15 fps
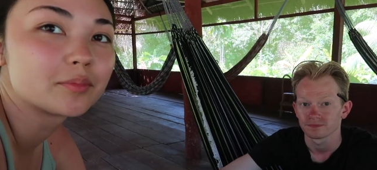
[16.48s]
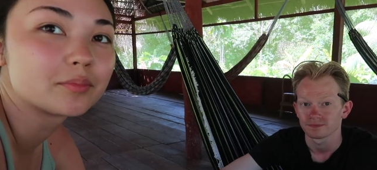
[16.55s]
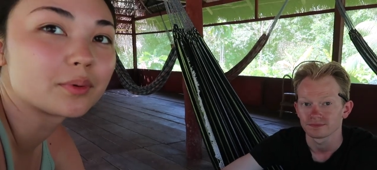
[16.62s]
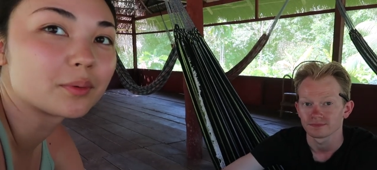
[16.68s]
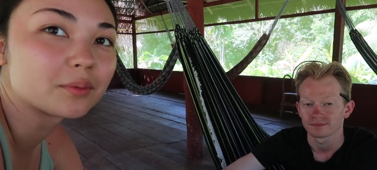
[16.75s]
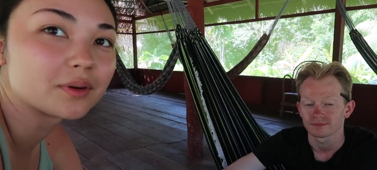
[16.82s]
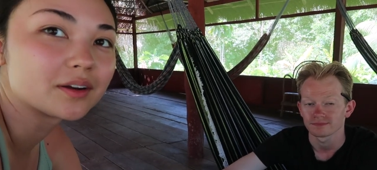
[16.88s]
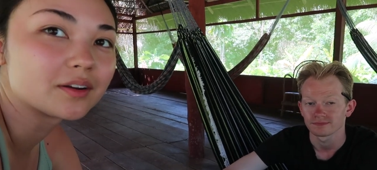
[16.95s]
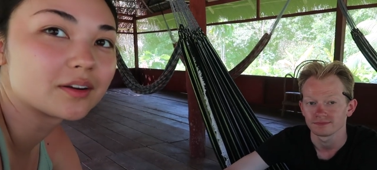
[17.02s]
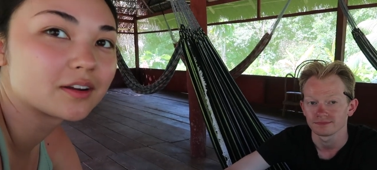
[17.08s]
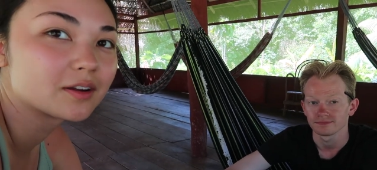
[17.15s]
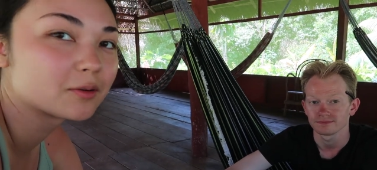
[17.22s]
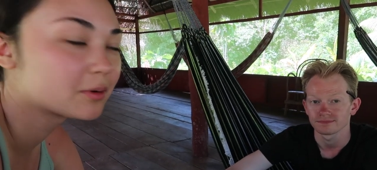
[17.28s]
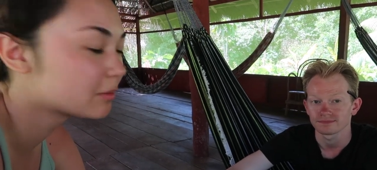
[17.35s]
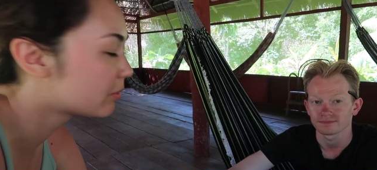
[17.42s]
Speaker 1: But
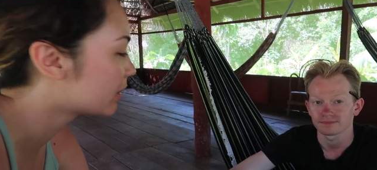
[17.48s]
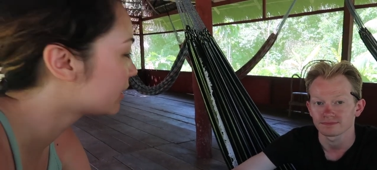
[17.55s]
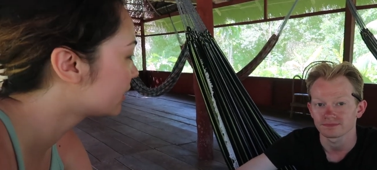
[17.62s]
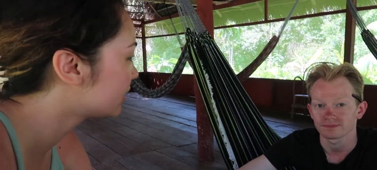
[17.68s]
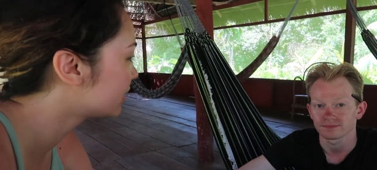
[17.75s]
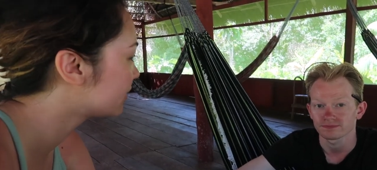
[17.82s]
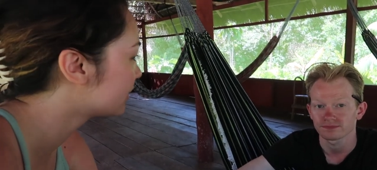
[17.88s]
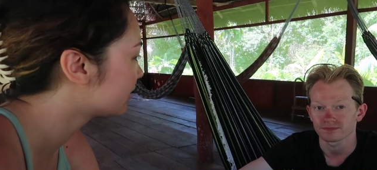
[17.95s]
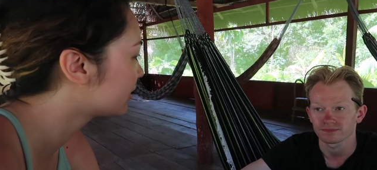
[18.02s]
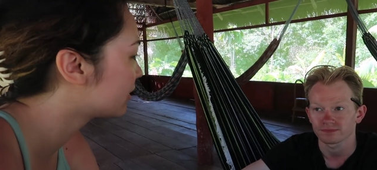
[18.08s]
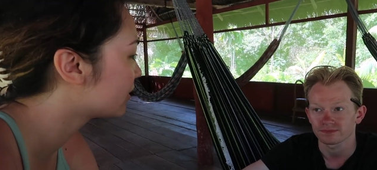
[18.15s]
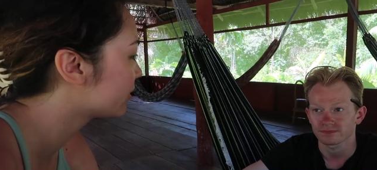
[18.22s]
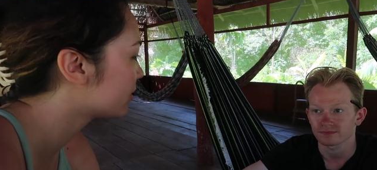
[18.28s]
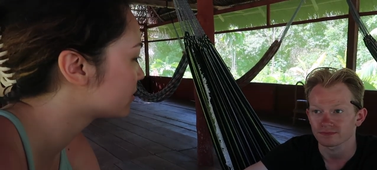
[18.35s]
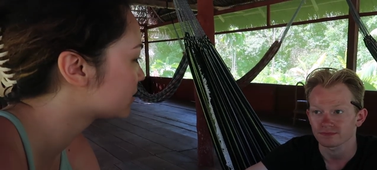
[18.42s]
we're, we're ready to
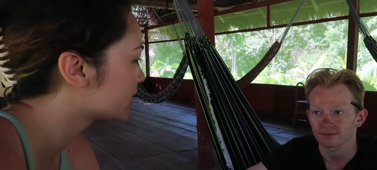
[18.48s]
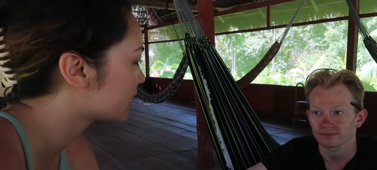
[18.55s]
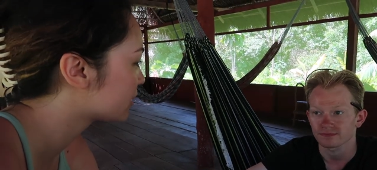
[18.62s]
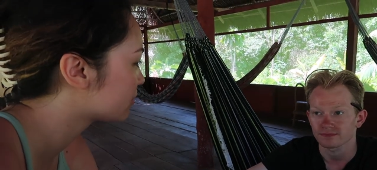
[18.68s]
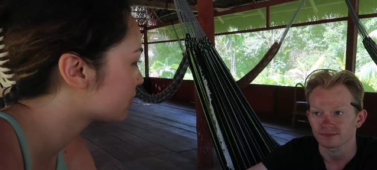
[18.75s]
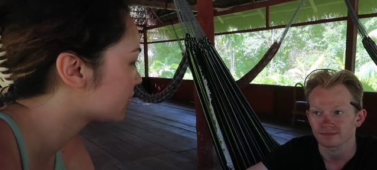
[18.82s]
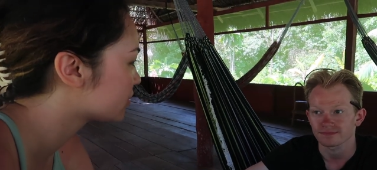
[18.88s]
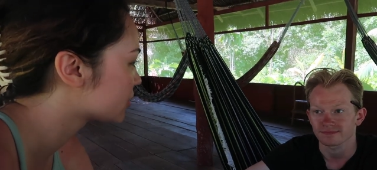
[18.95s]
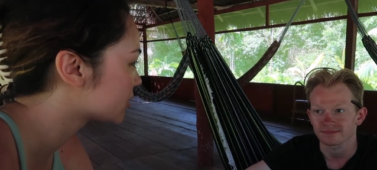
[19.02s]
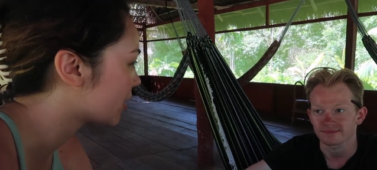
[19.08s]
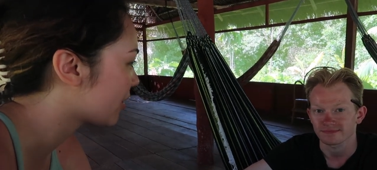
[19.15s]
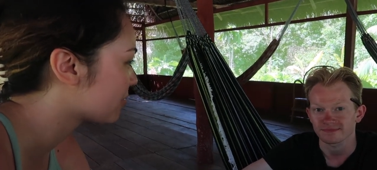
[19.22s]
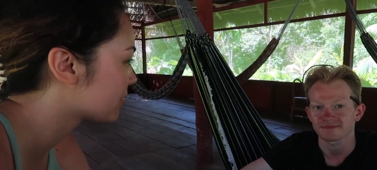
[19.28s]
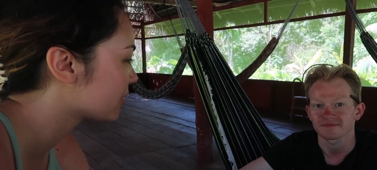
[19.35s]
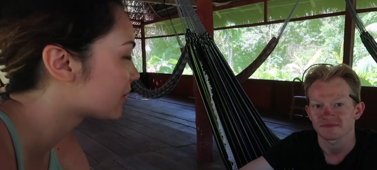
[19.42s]
go take a real
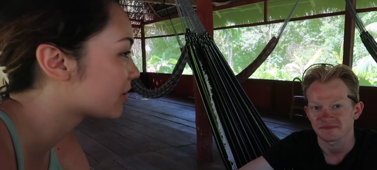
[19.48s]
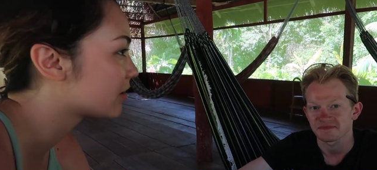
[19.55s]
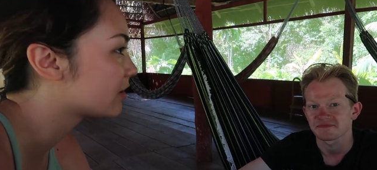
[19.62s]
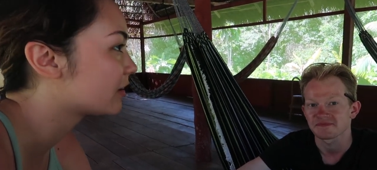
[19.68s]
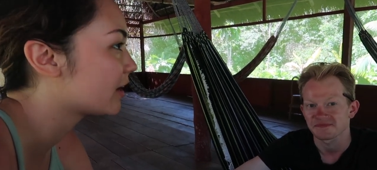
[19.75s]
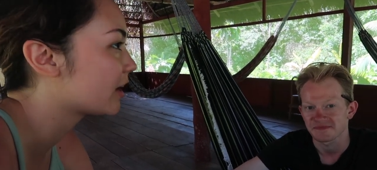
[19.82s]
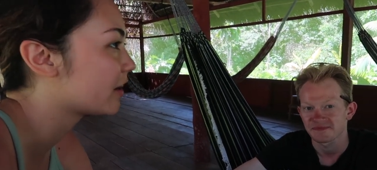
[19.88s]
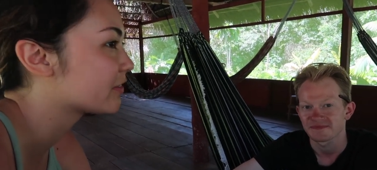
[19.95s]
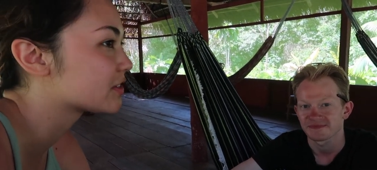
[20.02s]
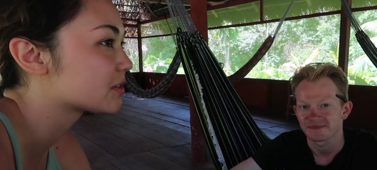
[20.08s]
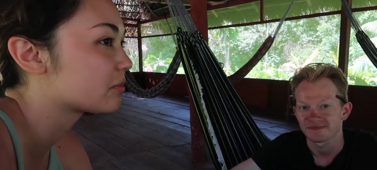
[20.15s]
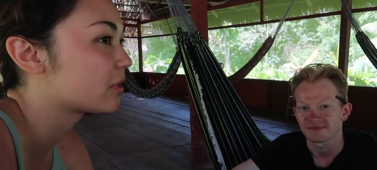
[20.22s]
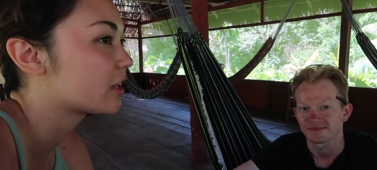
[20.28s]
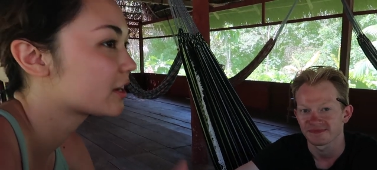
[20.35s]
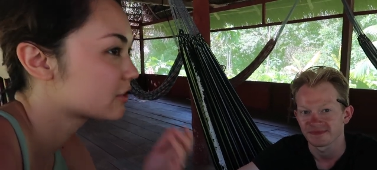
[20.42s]
shower, have
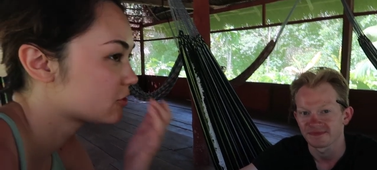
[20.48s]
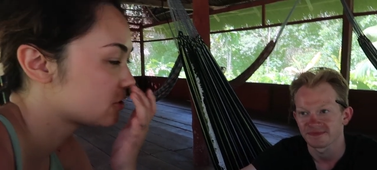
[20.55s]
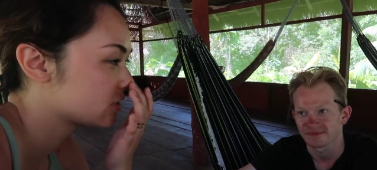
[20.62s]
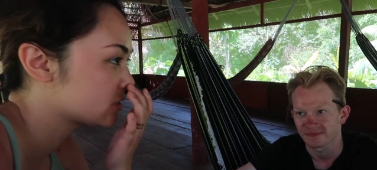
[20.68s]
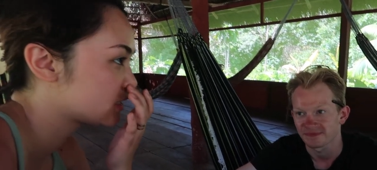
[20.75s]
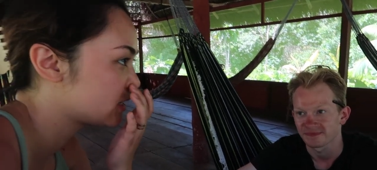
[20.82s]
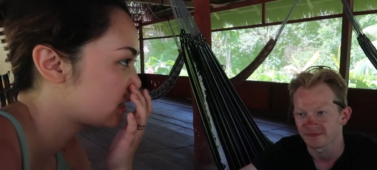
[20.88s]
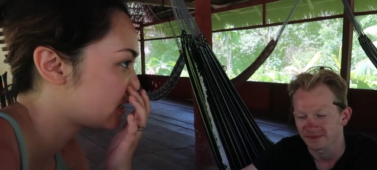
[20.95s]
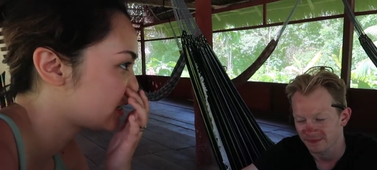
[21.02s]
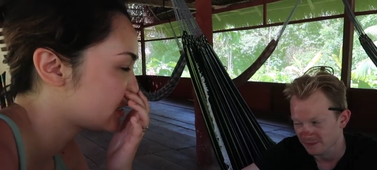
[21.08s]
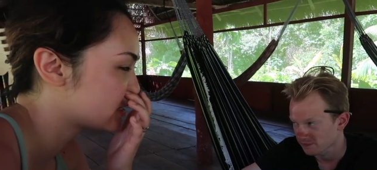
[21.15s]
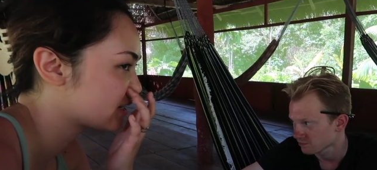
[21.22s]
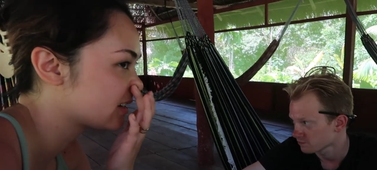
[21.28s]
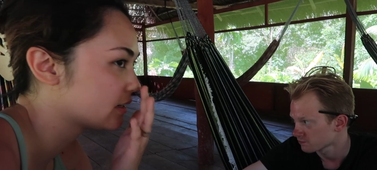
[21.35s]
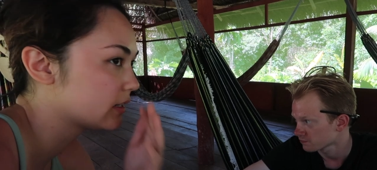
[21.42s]
some
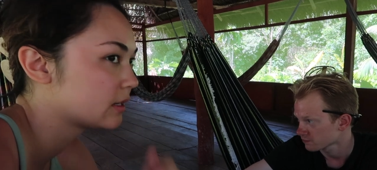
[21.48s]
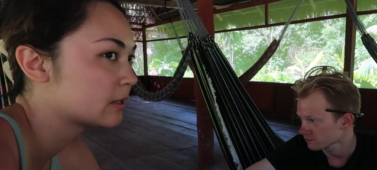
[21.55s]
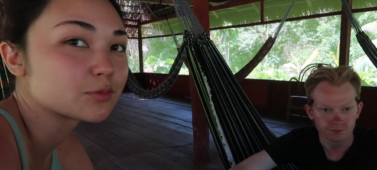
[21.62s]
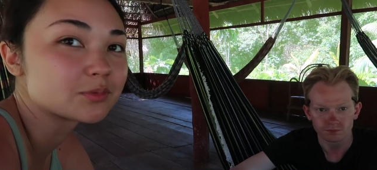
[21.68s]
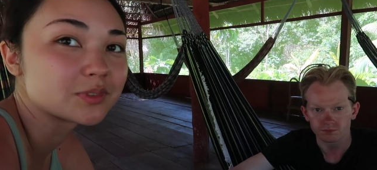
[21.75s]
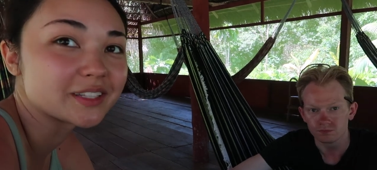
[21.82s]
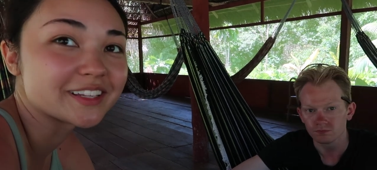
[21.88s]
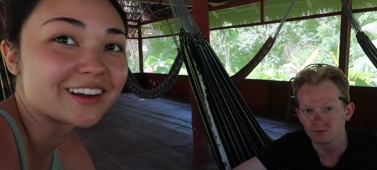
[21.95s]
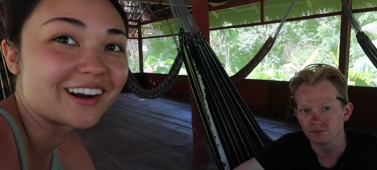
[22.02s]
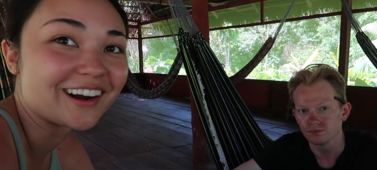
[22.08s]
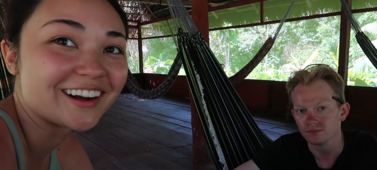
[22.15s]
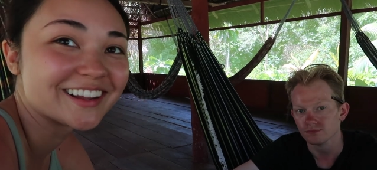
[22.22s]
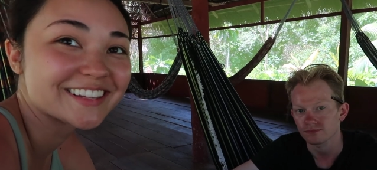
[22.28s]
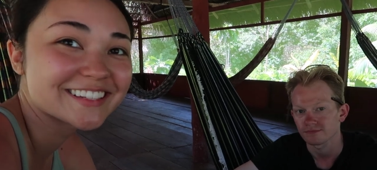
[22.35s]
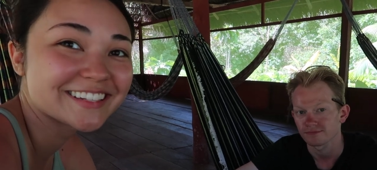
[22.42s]
electricity, and it's really
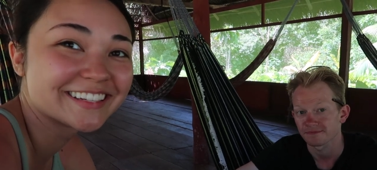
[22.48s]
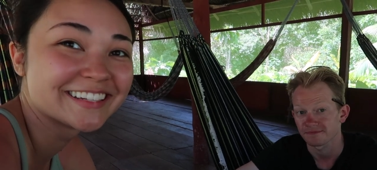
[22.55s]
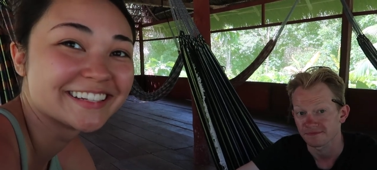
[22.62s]
hot.